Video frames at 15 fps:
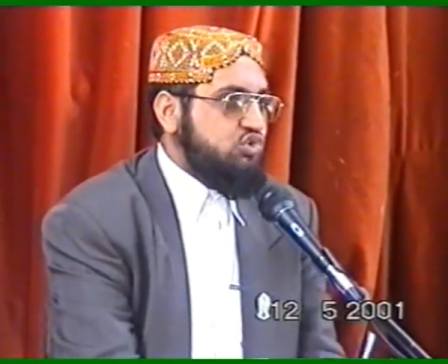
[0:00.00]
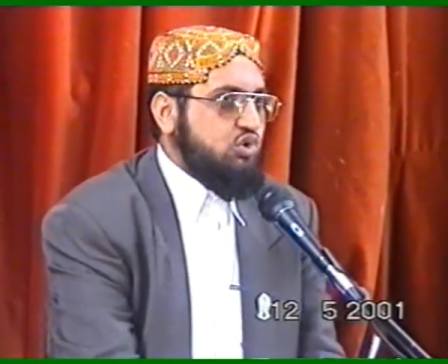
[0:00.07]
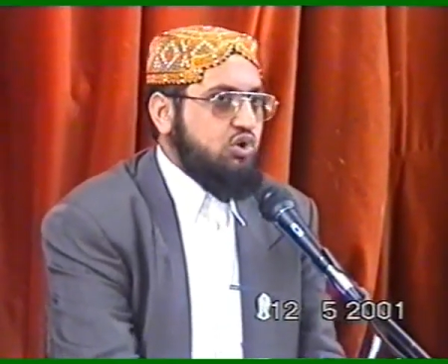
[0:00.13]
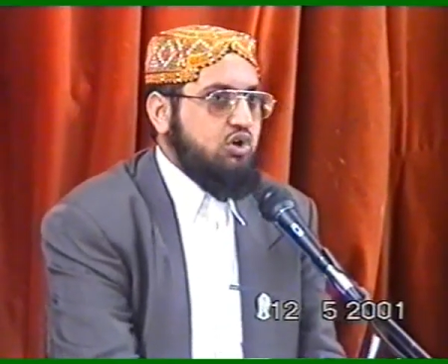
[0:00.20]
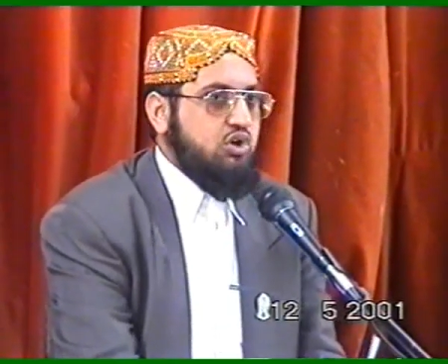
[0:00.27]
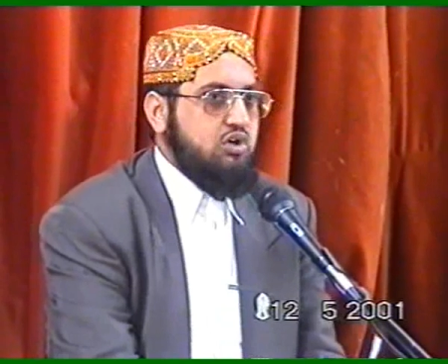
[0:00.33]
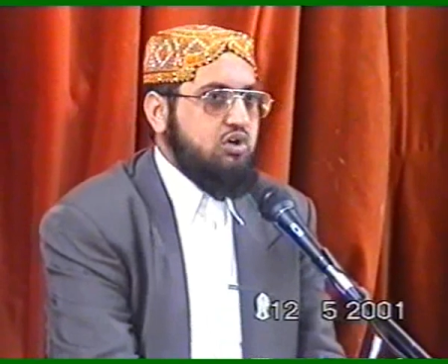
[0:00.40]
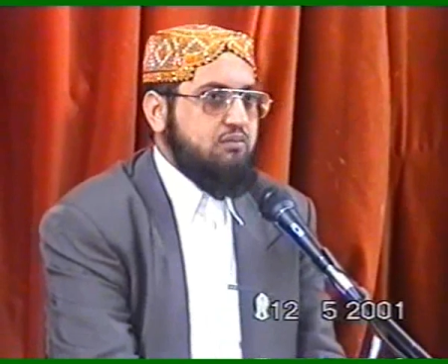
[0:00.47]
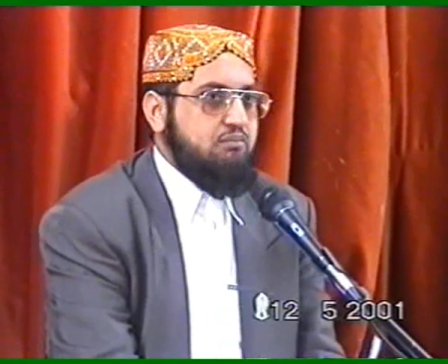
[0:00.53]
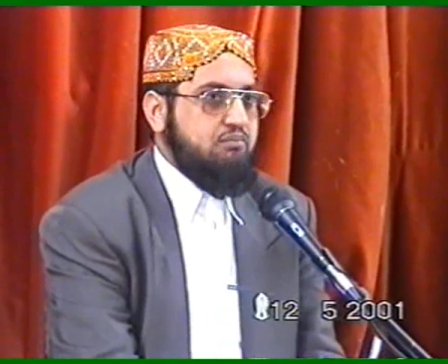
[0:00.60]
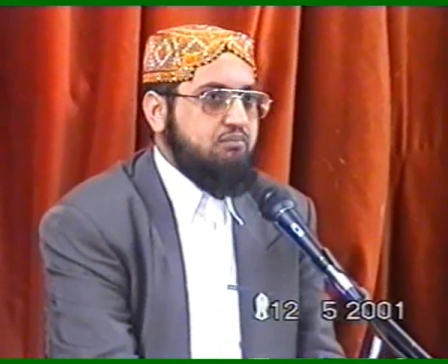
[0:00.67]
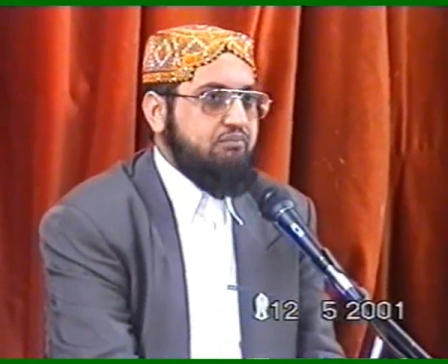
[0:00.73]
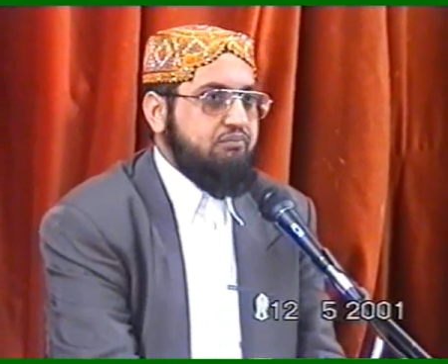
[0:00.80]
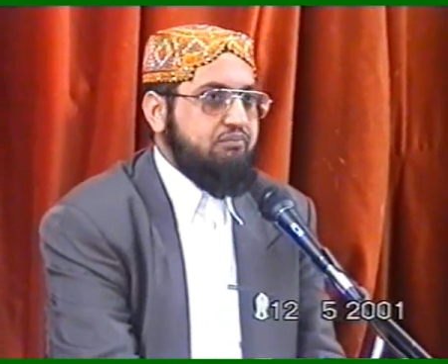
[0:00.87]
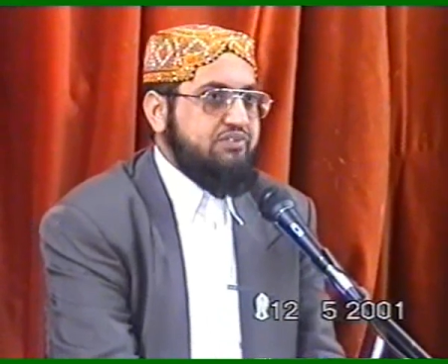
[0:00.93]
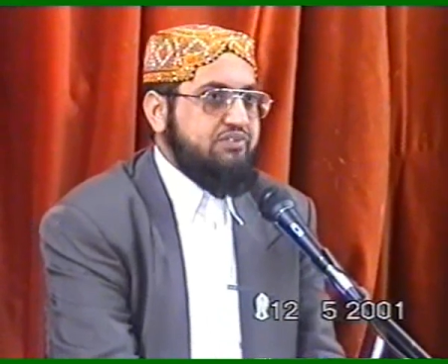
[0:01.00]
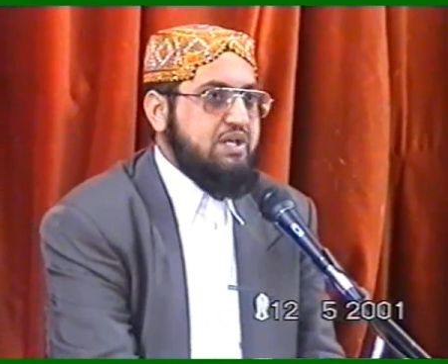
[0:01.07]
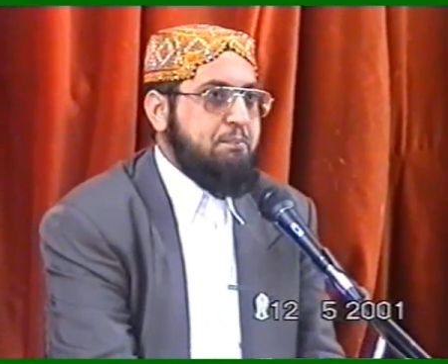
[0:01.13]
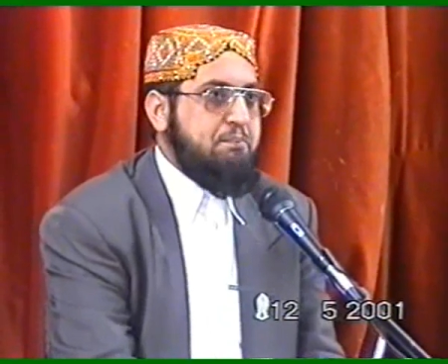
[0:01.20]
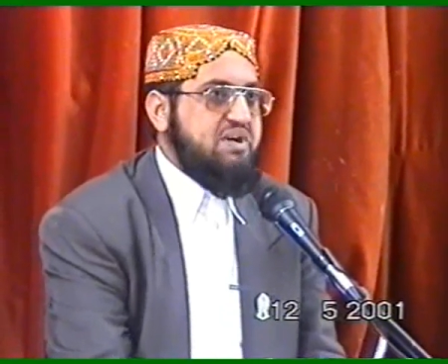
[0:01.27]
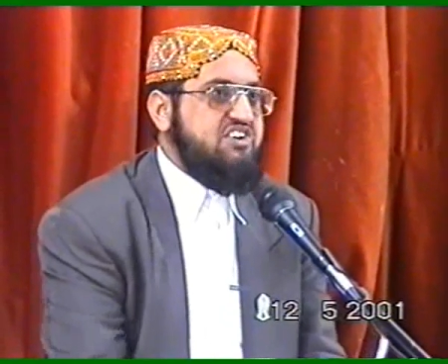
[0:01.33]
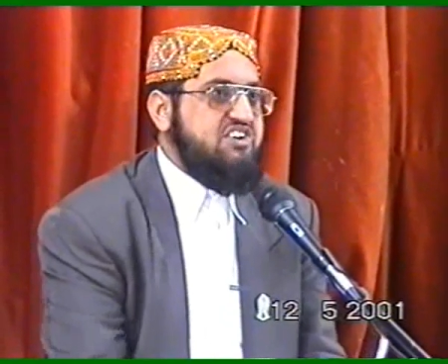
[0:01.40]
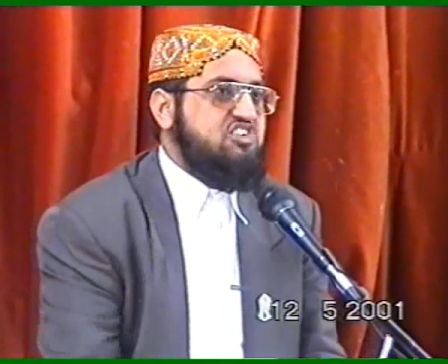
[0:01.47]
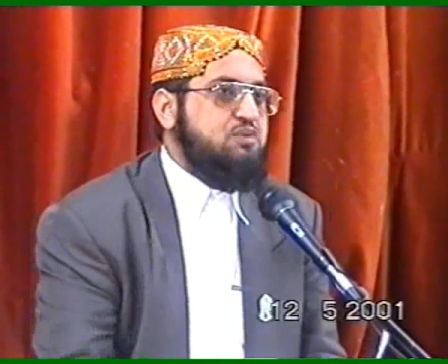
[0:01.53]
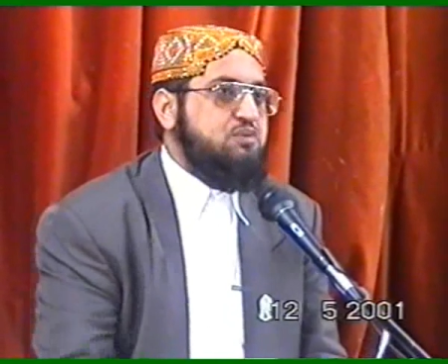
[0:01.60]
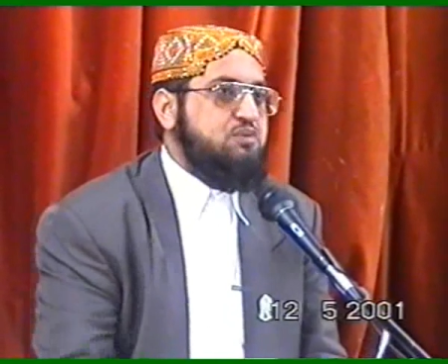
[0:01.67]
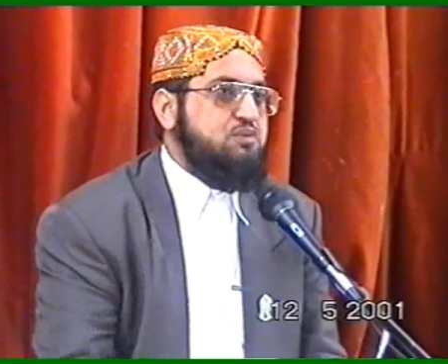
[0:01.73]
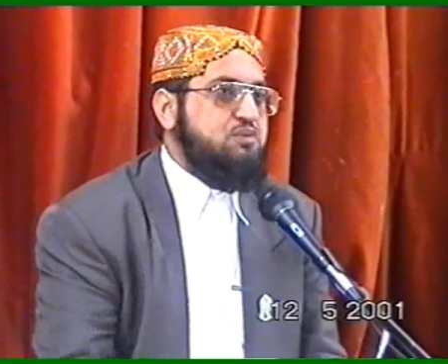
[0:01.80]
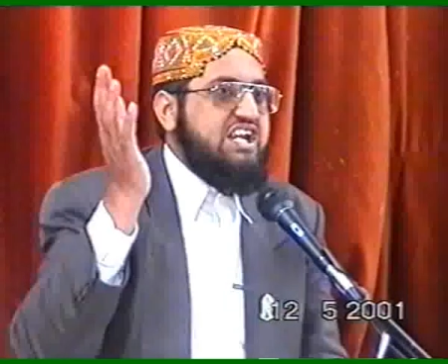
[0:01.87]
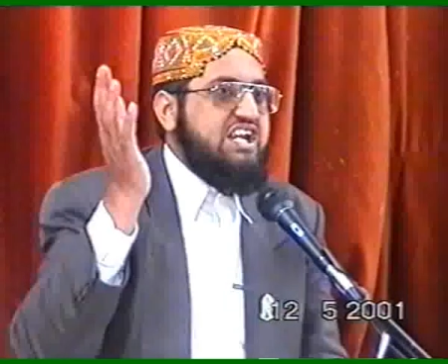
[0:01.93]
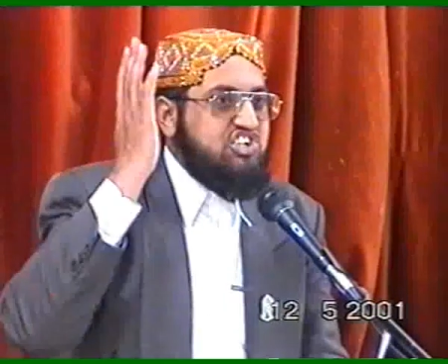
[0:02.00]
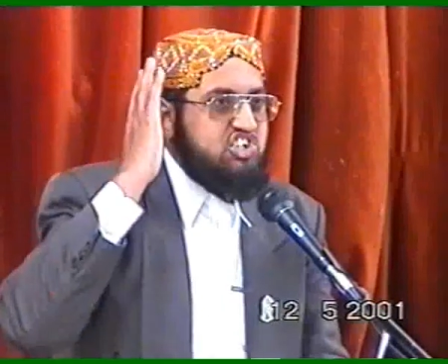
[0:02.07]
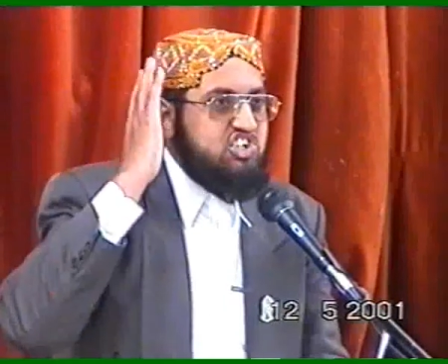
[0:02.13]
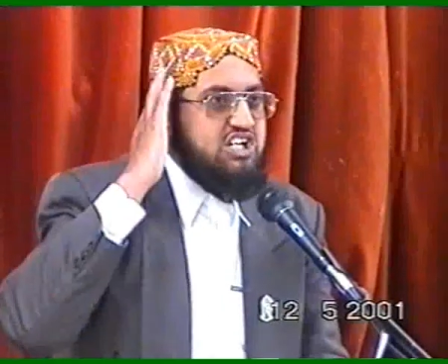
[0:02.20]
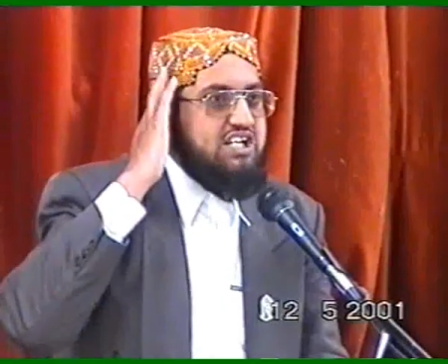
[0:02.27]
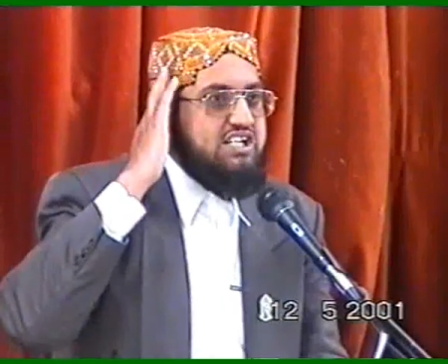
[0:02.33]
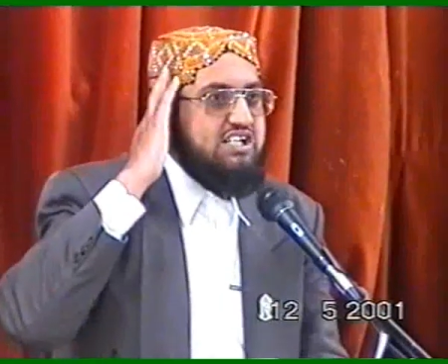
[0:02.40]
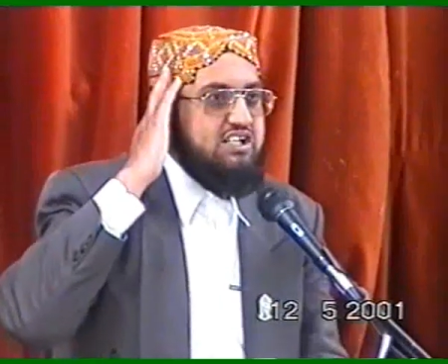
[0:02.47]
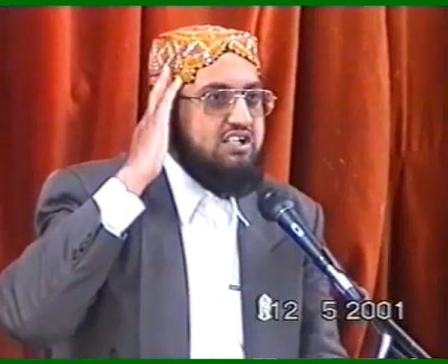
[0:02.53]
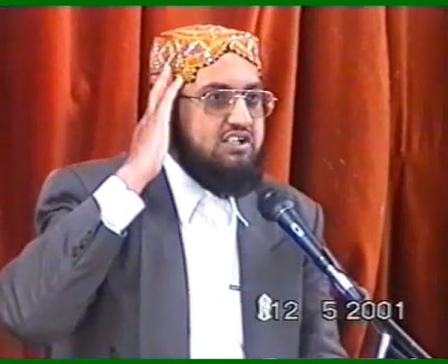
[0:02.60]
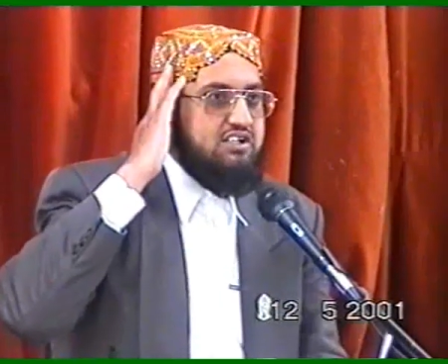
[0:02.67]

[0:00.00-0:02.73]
So the perspiration